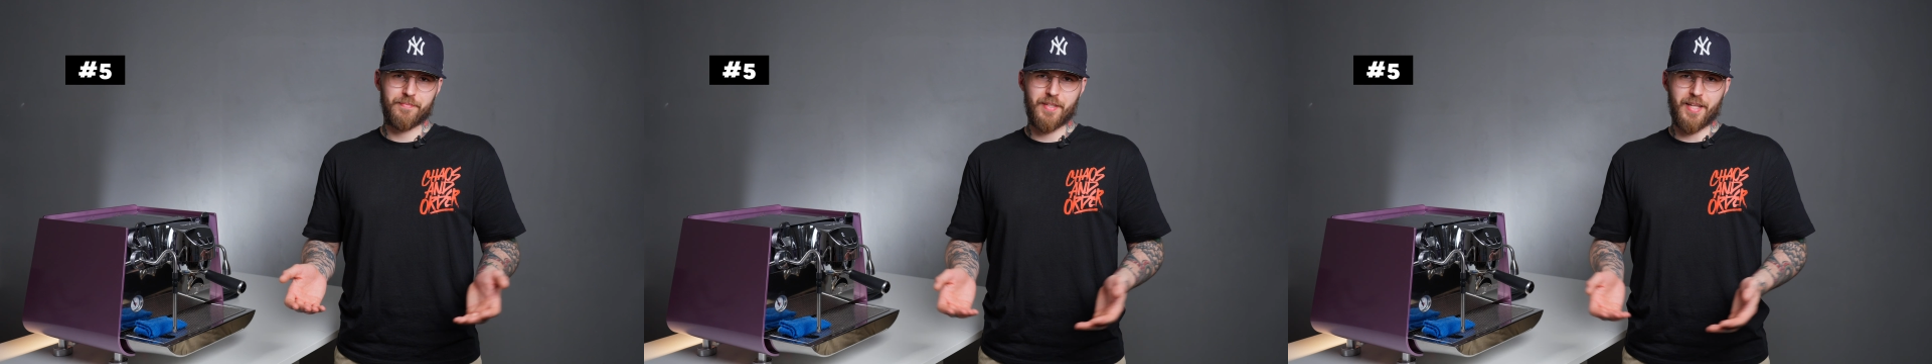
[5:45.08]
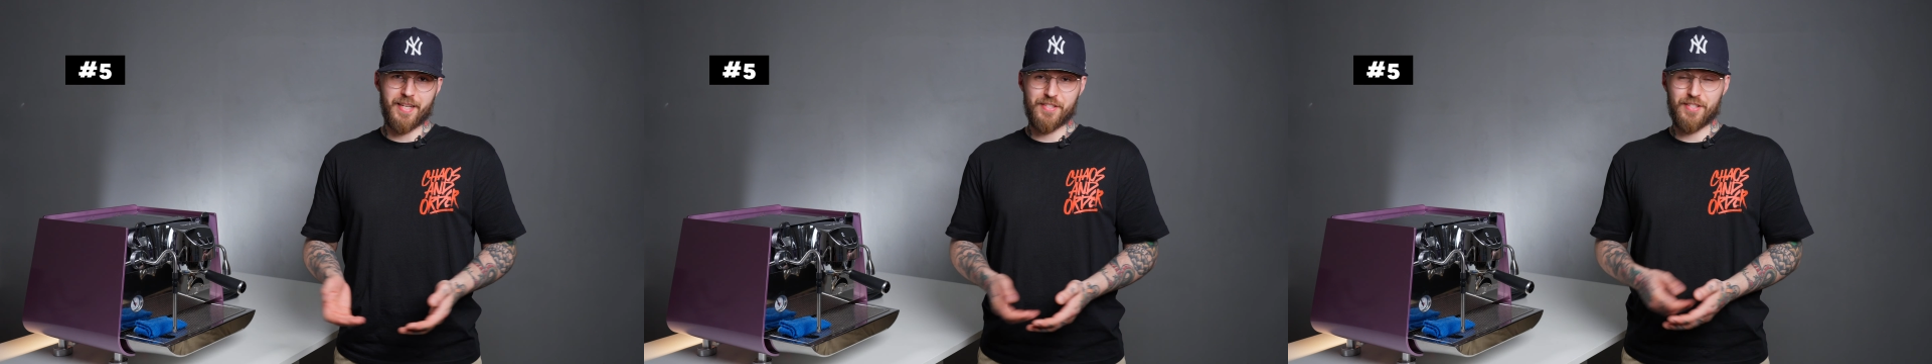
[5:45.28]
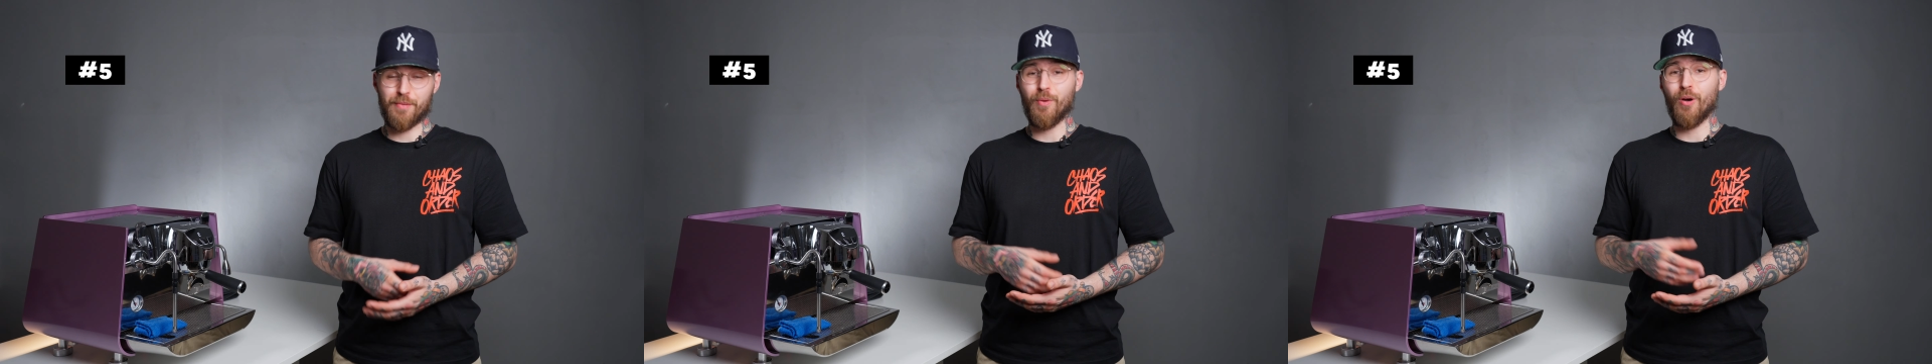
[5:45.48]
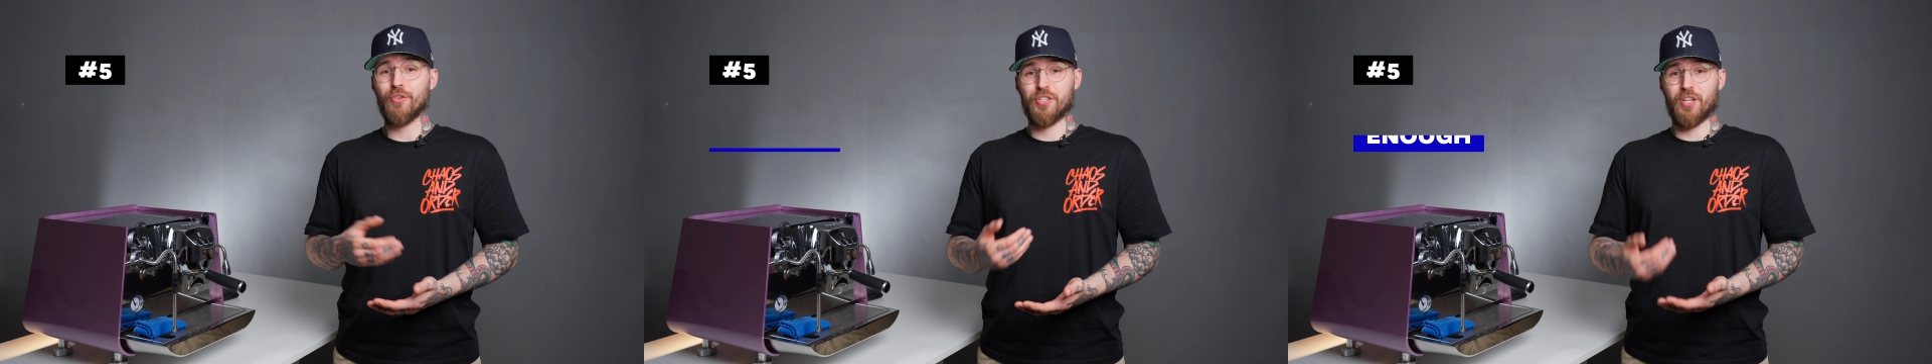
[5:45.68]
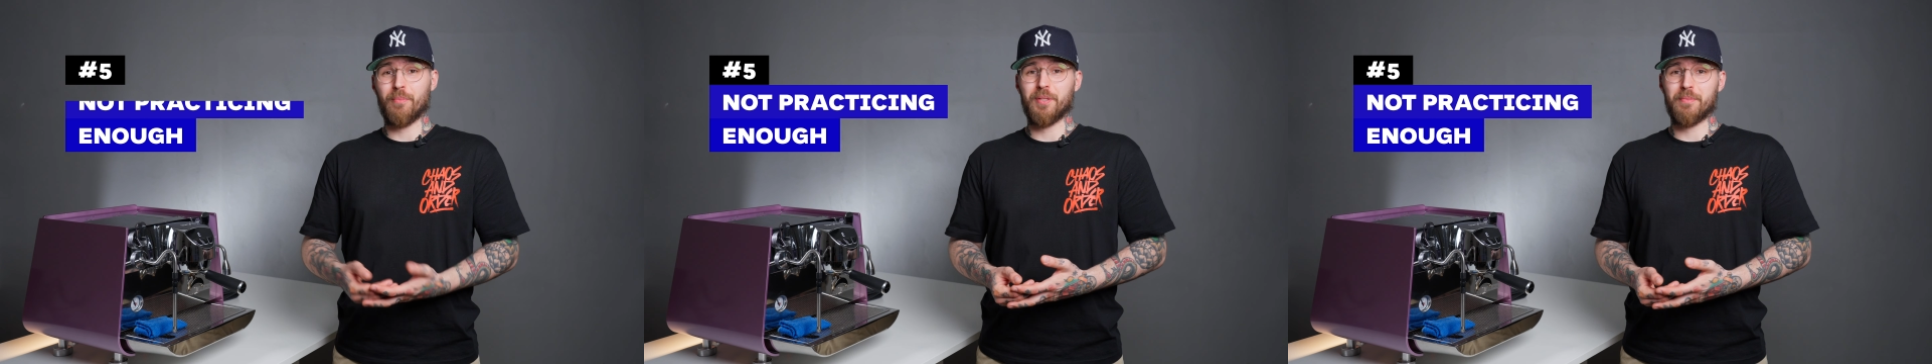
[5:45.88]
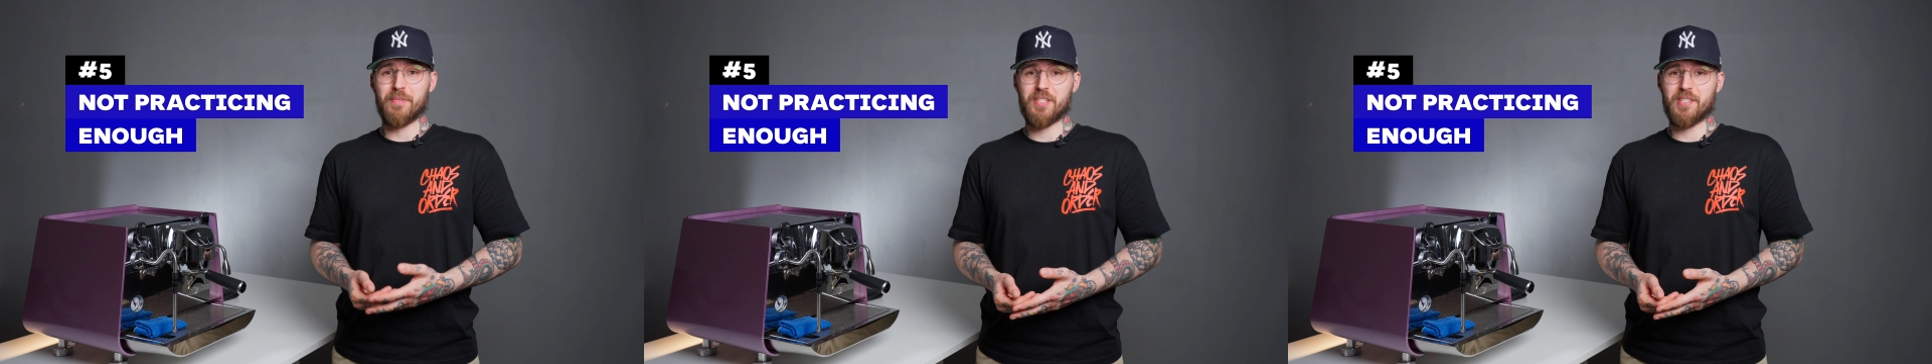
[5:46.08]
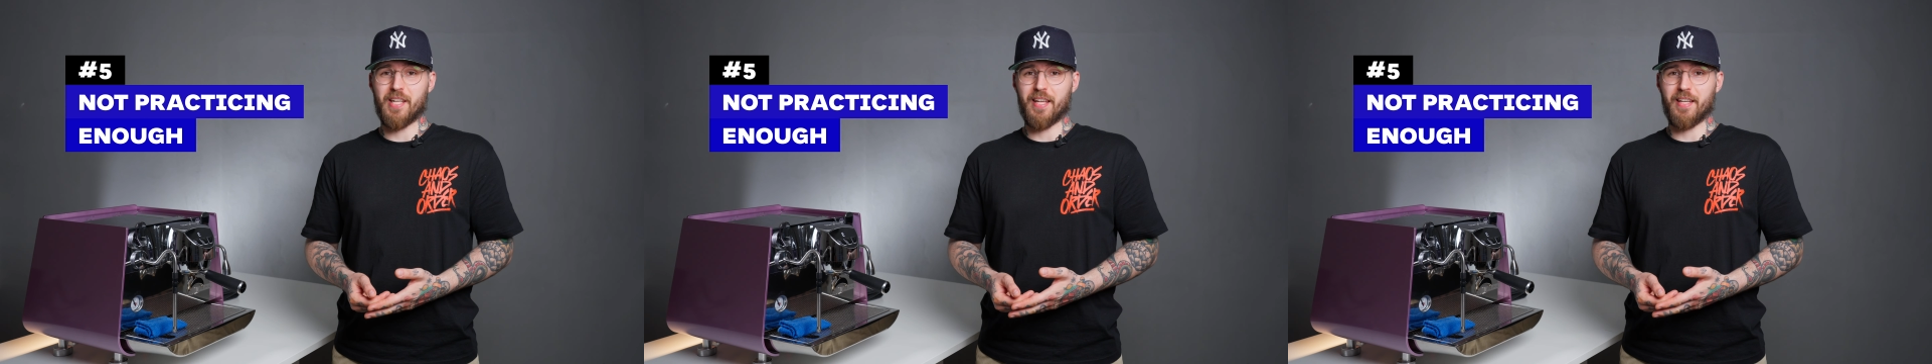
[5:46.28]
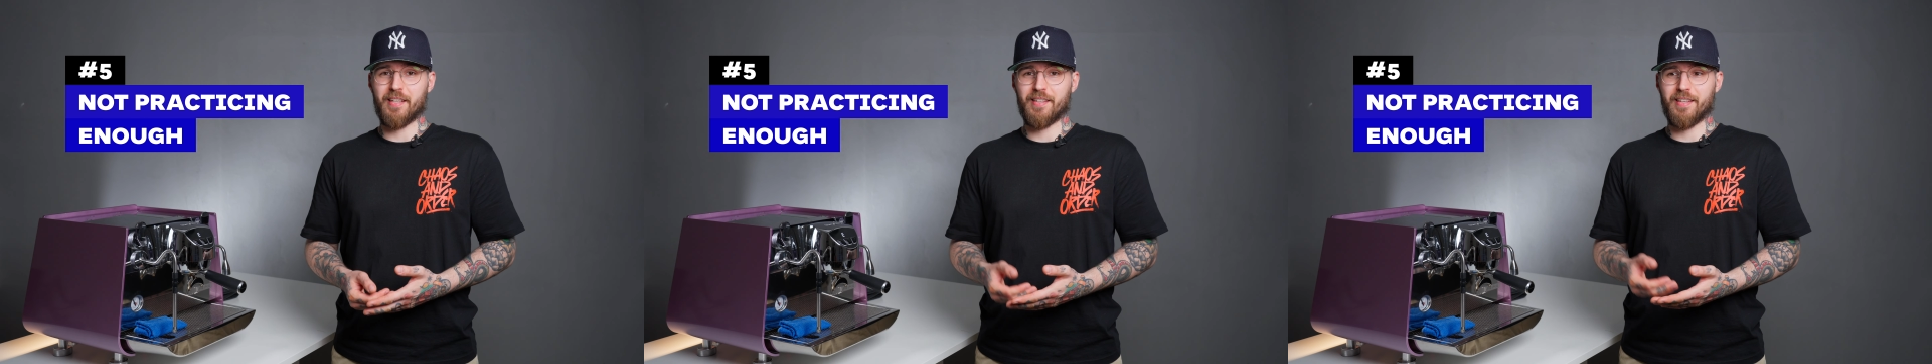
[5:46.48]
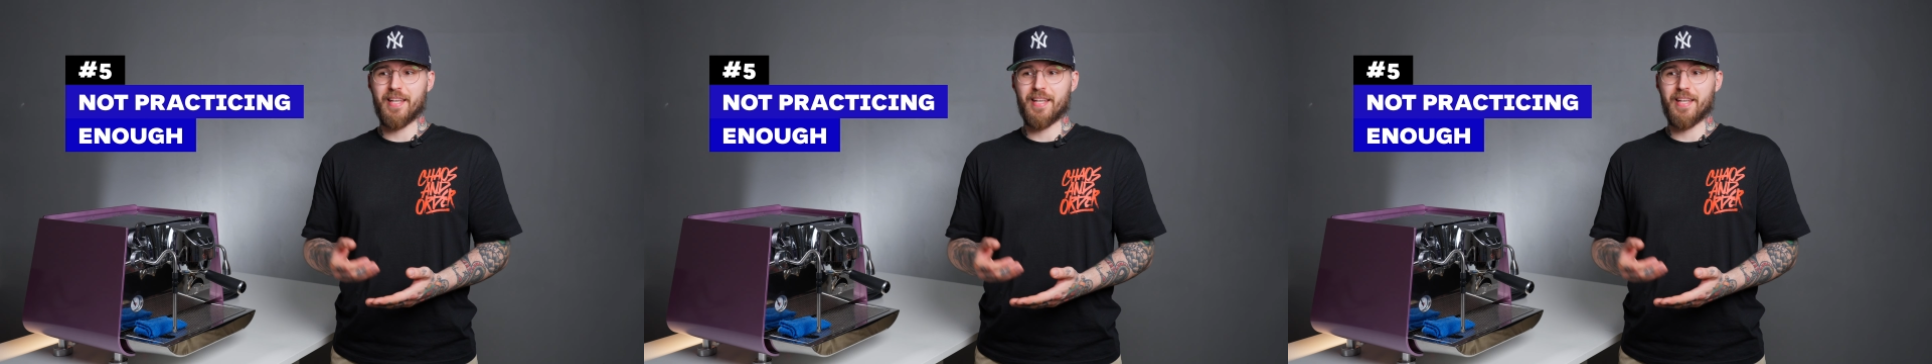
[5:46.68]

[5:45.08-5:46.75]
and it's the most common mistake.